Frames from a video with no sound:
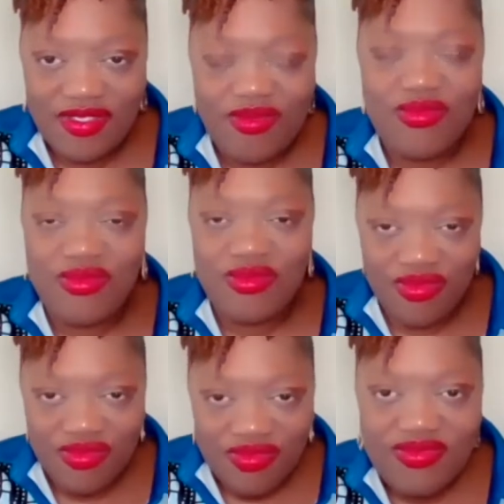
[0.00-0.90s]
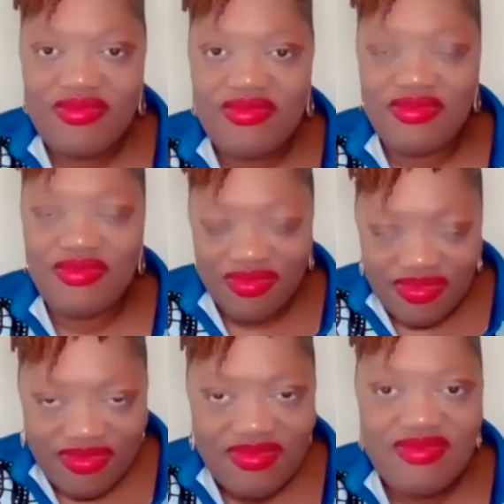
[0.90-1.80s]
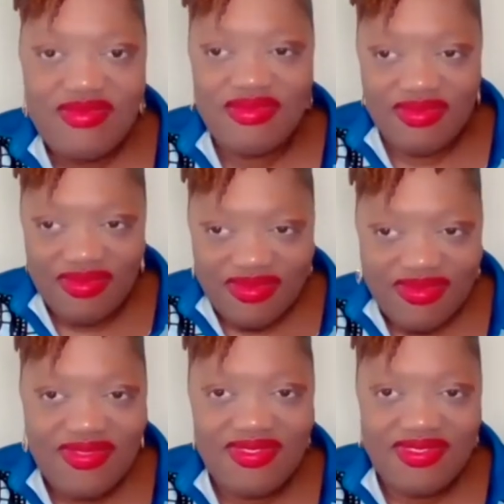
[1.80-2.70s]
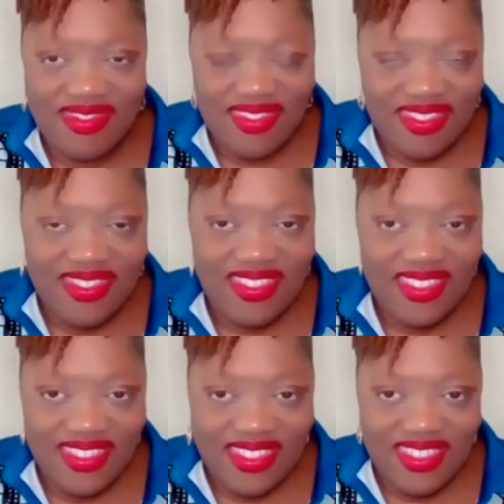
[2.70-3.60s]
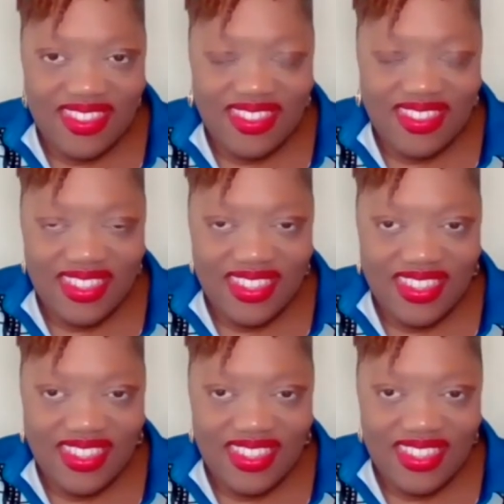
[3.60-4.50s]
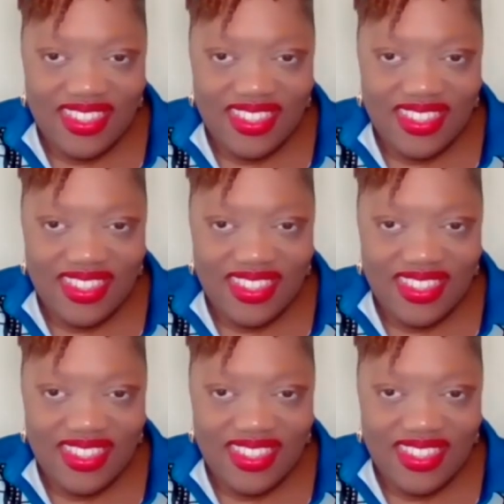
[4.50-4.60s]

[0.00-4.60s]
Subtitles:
This person isn't speaking.